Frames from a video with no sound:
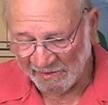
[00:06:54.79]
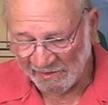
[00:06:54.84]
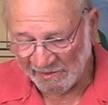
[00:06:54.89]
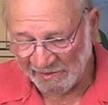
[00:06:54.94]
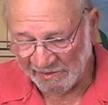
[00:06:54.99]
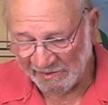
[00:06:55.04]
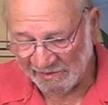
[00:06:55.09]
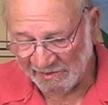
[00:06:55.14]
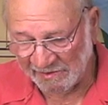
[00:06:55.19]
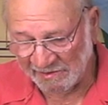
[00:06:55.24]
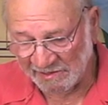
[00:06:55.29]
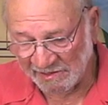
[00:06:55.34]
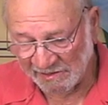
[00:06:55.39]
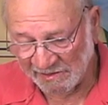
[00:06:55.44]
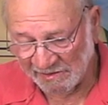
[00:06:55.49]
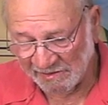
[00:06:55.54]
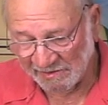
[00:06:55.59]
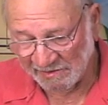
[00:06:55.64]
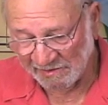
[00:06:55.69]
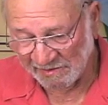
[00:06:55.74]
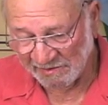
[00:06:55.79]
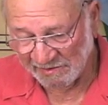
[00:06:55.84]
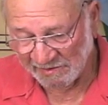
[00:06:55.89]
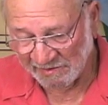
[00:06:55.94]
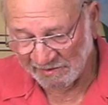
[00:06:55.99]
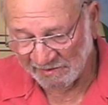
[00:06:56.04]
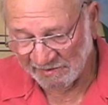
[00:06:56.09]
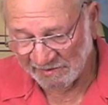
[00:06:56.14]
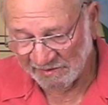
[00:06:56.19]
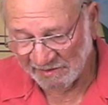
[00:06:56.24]
And
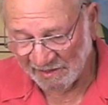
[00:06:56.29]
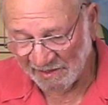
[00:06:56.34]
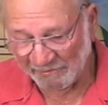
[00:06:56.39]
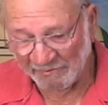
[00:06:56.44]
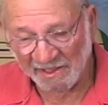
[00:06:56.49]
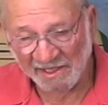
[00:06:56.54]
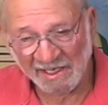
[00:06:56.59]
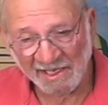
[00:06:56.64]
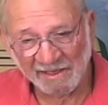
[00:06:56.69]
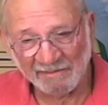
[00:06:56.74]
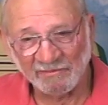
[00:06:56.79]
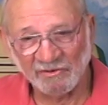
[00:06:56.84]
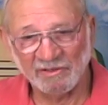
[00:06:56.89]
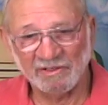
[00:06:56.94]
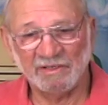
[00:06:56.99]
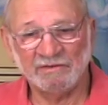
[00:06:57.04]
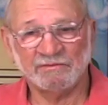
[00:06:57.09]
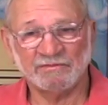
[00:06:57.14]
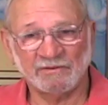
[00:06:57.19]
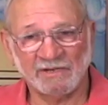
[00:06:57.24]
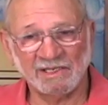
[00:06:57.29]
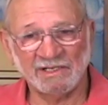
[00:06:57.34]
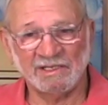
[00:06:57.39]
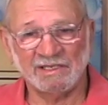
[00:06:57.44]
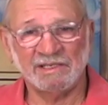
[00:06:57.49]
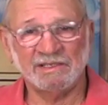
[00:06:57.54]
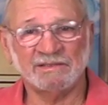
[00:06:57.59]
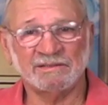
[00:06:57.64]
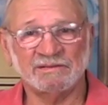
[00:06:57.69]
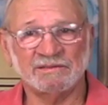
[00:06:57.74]
I became really
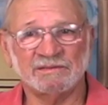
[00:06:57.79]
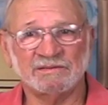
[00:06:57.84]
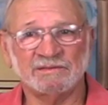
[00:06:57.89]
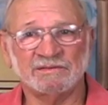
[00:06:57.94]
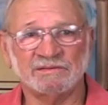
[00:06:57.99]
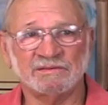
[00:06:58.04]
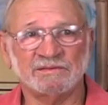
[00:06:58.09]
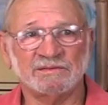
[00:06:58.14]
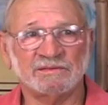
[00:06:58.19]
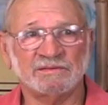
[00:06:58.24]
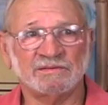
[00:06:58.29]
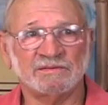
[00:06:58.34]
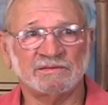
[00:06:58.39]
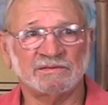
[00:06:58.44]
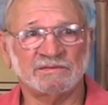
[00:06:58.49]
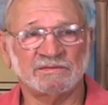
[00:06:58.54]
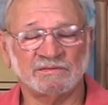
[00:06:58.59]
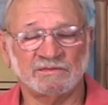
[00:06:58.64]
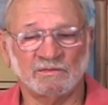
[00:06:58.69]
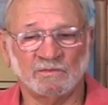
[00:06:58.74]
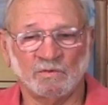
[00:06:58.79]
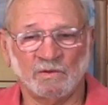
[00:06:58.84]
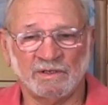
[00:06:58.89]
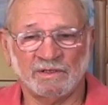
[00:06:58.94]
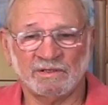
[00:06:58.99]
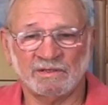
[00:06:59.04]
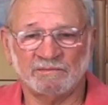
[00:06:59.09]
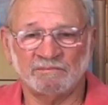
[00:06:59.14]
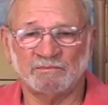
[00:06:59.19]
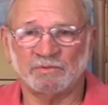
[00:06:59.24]
friendly
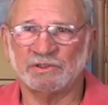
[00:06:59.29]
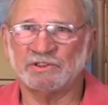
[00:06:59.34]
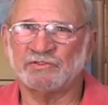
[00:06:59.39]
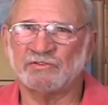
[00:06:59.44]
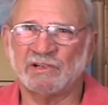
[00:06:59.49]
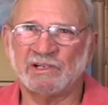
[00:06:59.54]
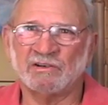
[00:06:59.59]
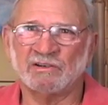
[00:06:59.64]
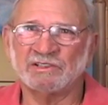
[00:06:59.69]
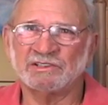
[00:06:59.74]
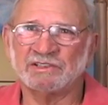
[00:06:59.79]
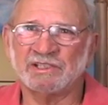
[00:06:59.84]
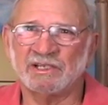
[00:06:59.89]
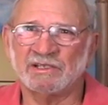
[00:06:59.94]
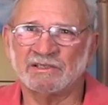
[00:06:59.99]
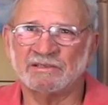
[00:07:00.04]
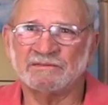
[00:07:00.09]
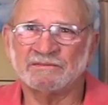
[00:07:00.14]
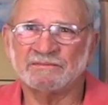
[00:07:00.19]
with Butch Van Arsdalen.